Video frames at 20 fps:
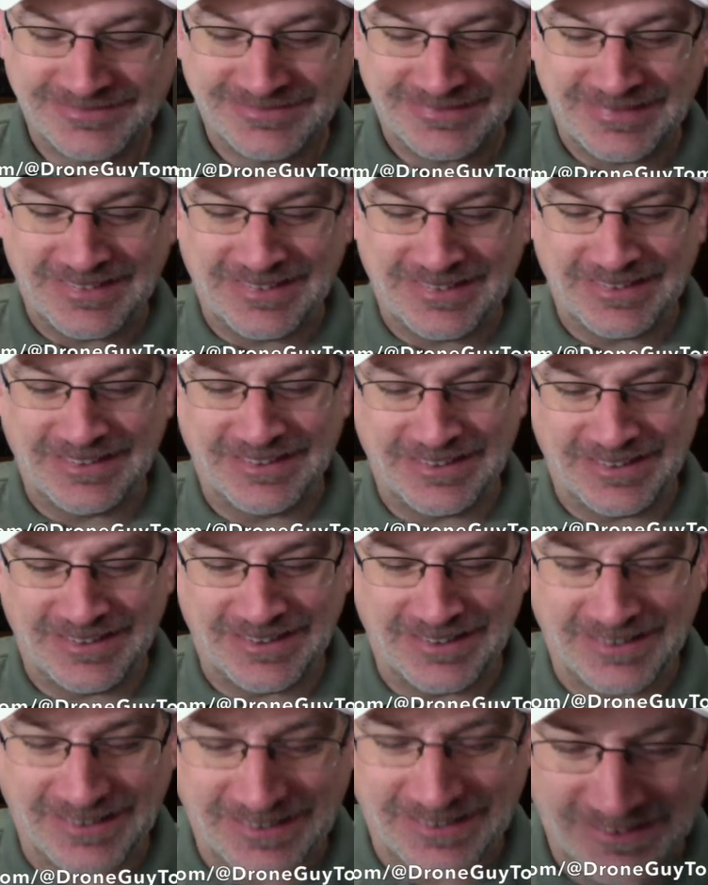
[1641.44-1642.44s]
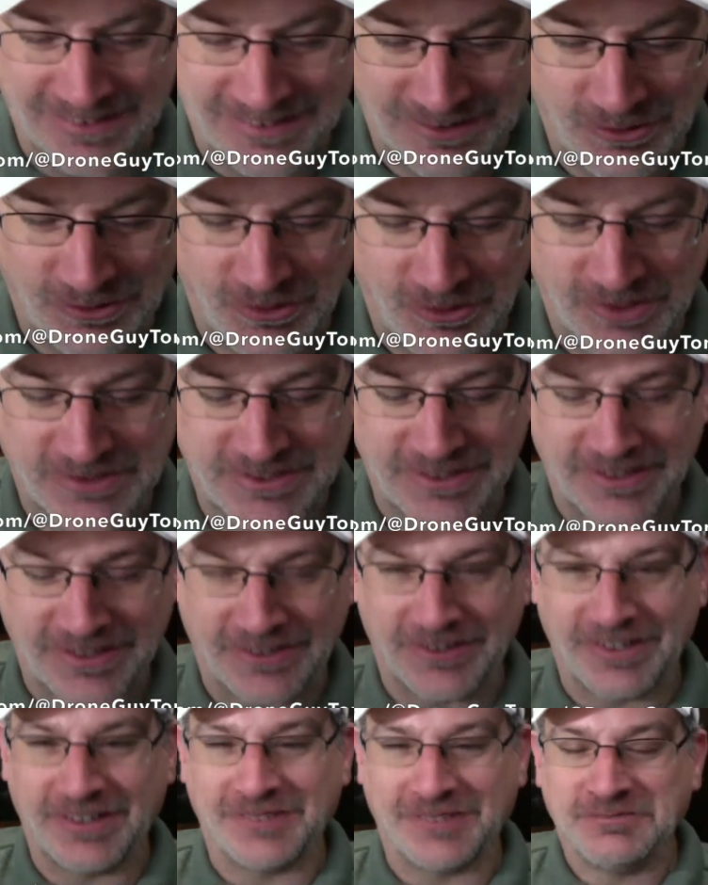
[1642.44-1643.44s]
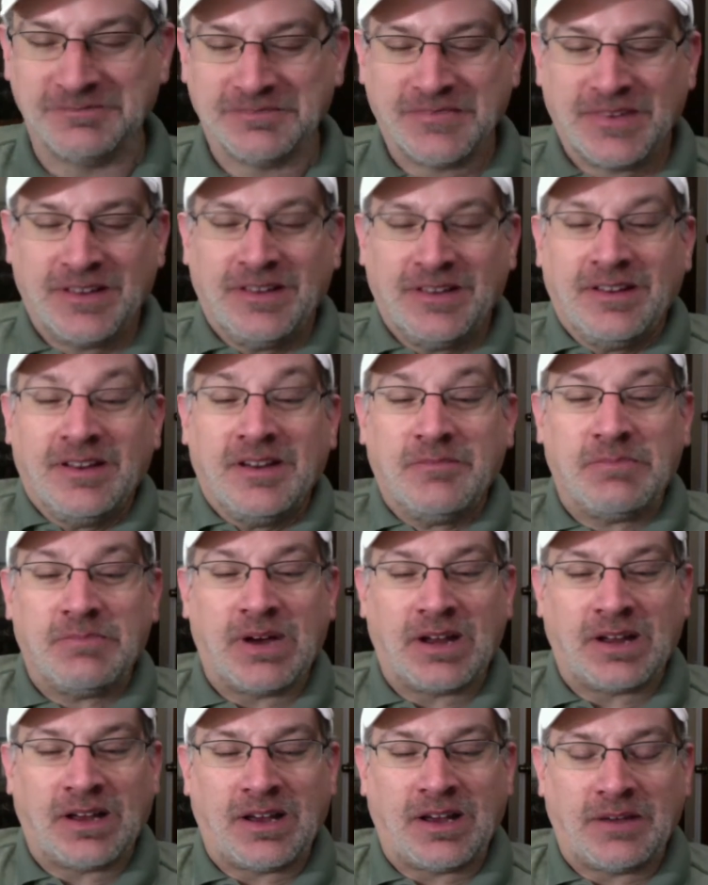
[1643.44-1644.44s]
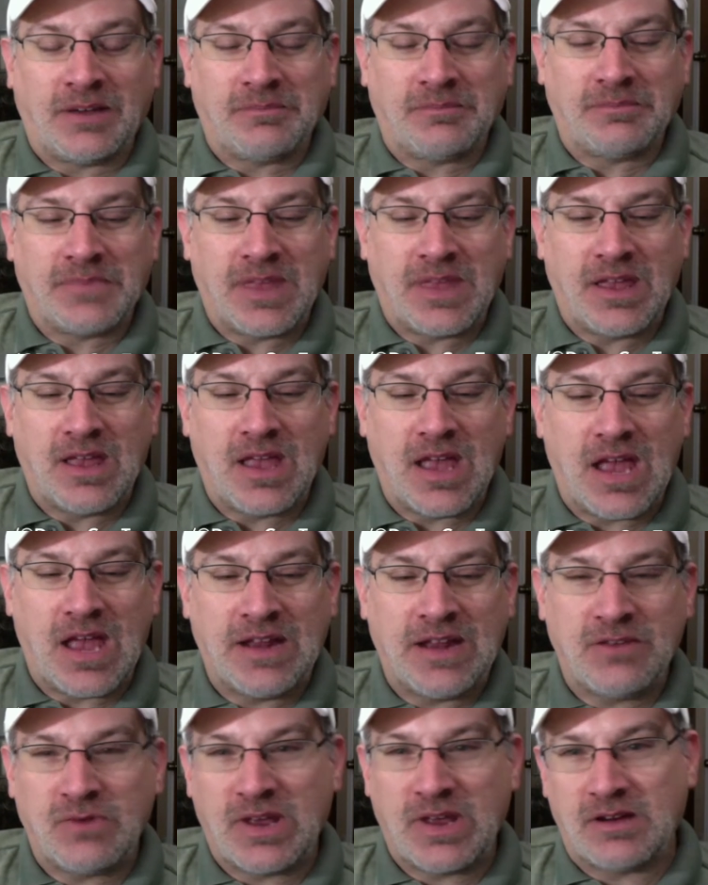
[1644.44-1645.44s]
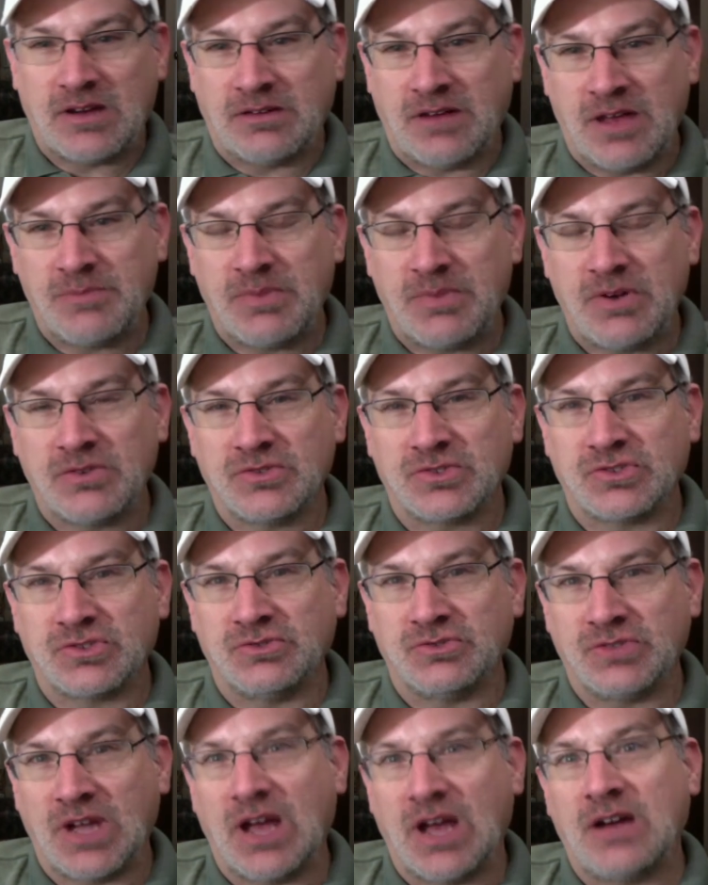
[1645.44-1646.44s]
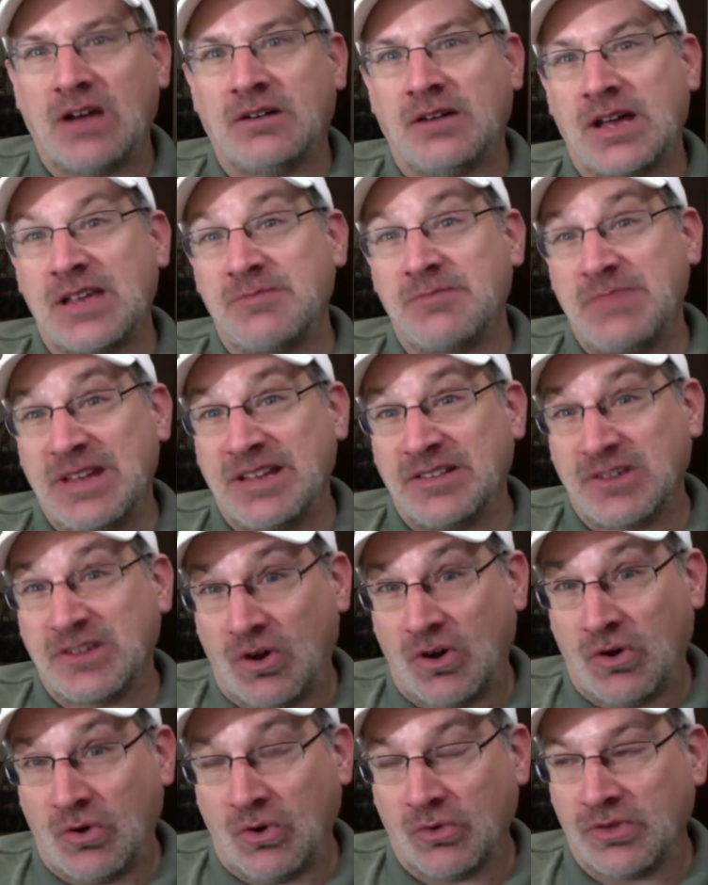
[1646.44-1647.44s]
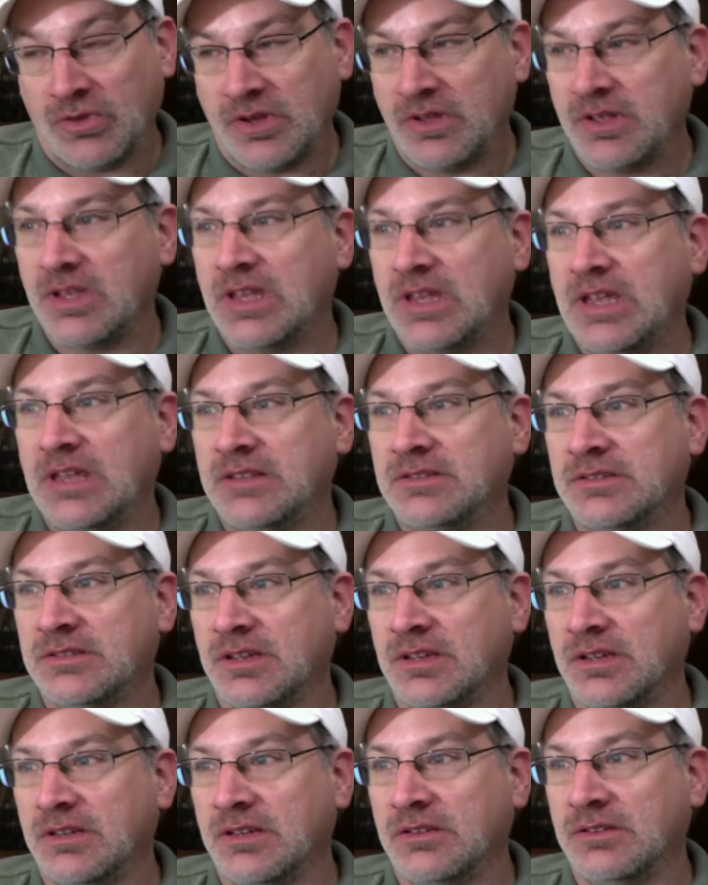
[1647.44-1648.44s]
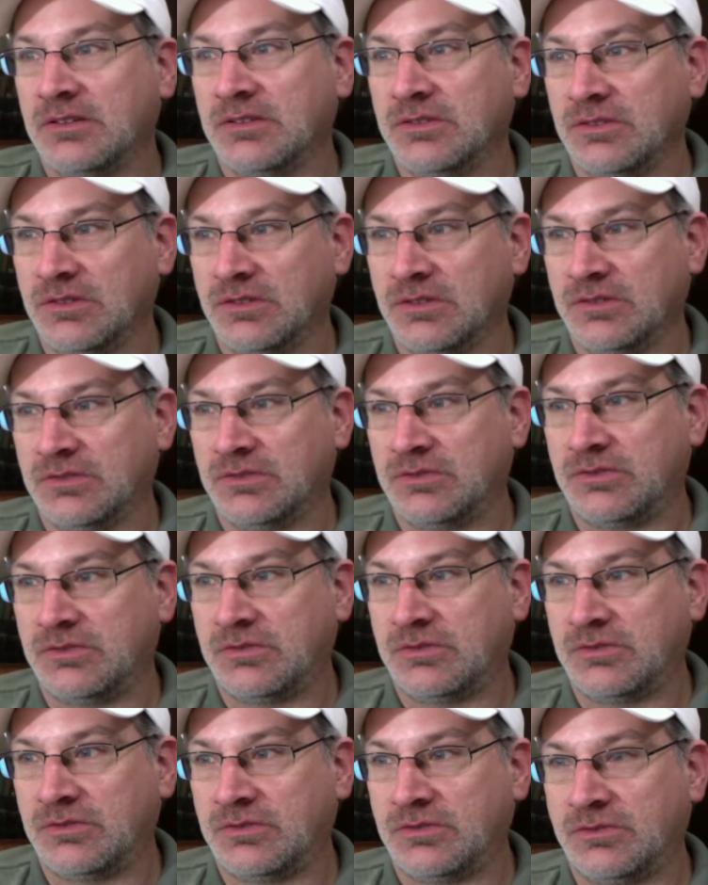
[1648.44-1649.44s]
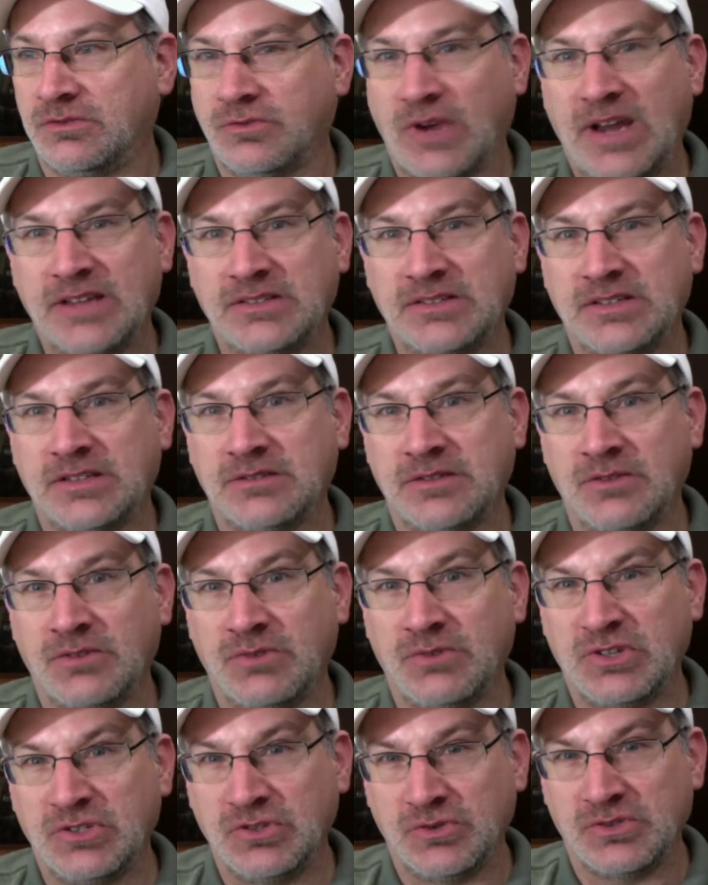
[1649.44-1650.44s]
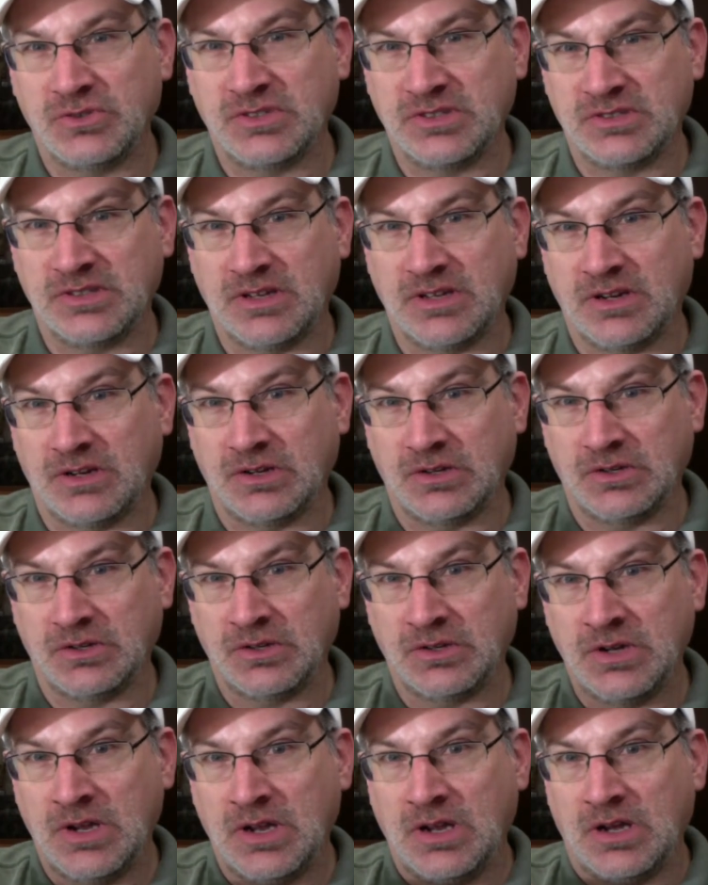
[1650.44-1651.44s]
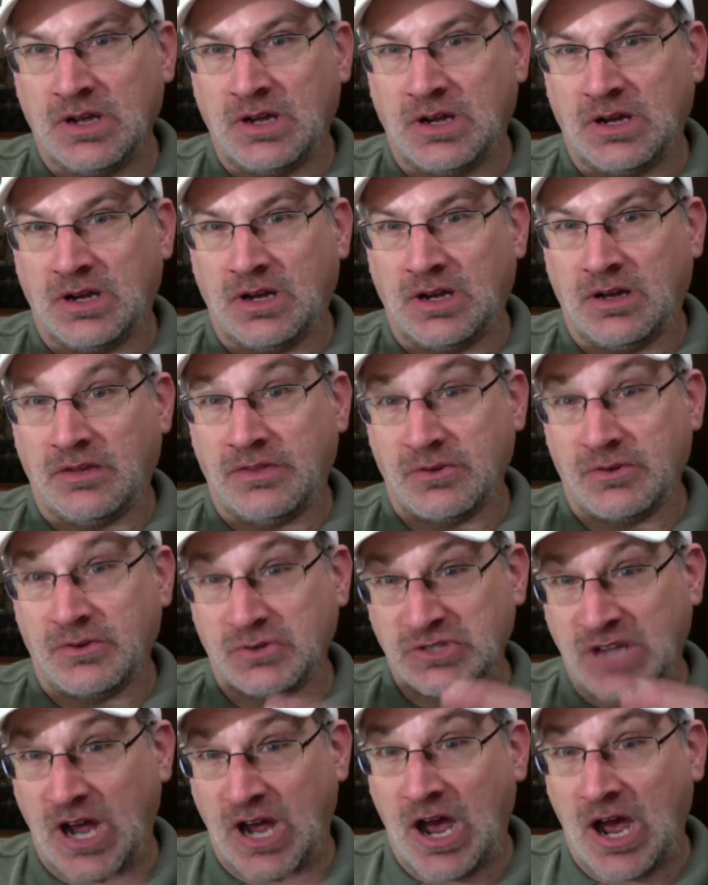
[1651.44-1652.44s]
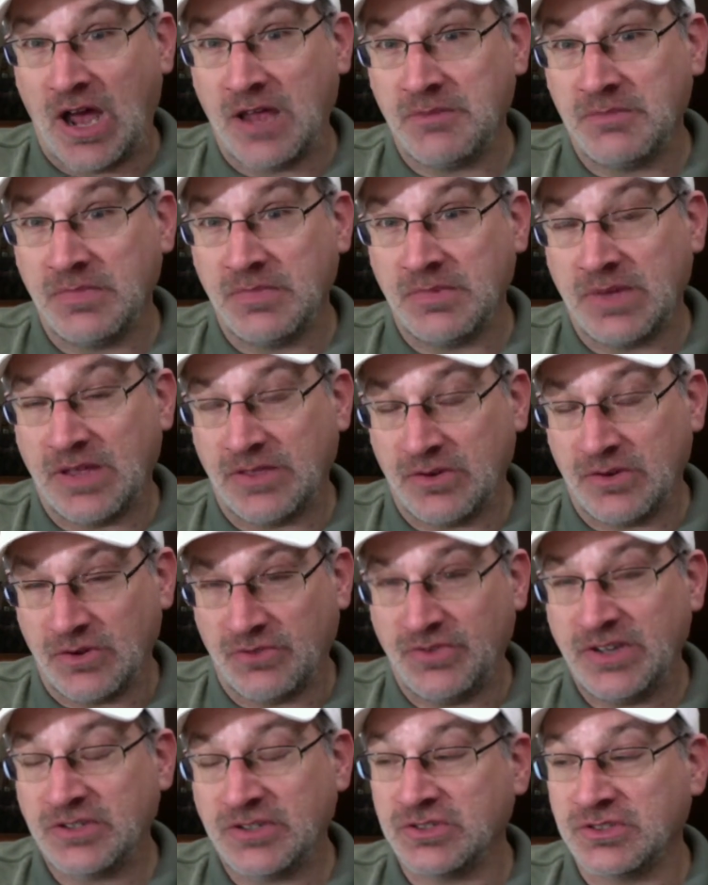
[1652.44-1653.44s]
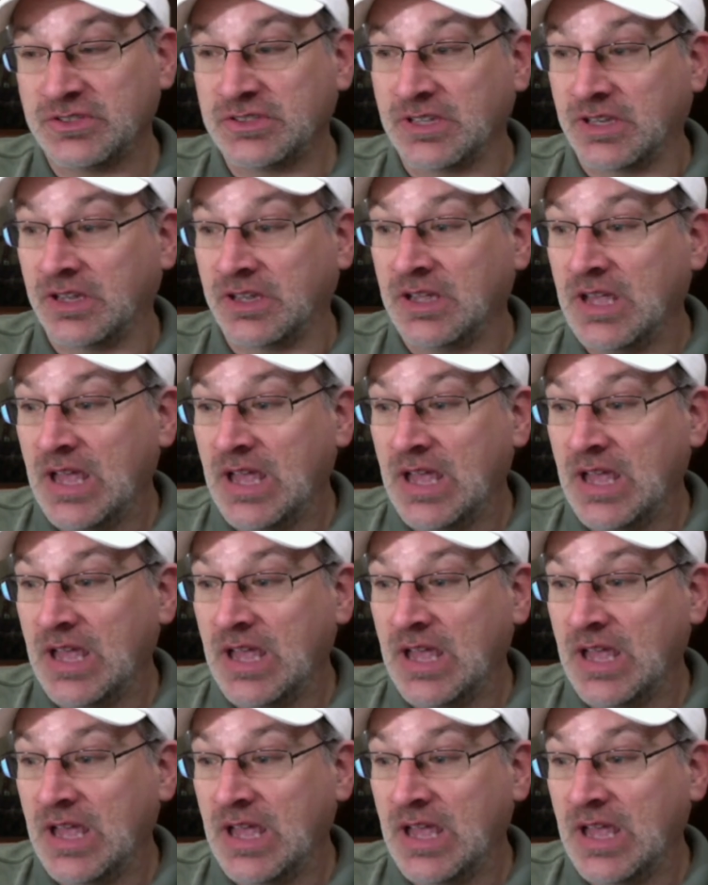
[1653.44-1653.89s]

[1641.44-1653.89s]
in uh, the Doylestown area. But um, anyway, lipos do not like being cold. It uh, drastically reduces their uh, their time, and their efficiency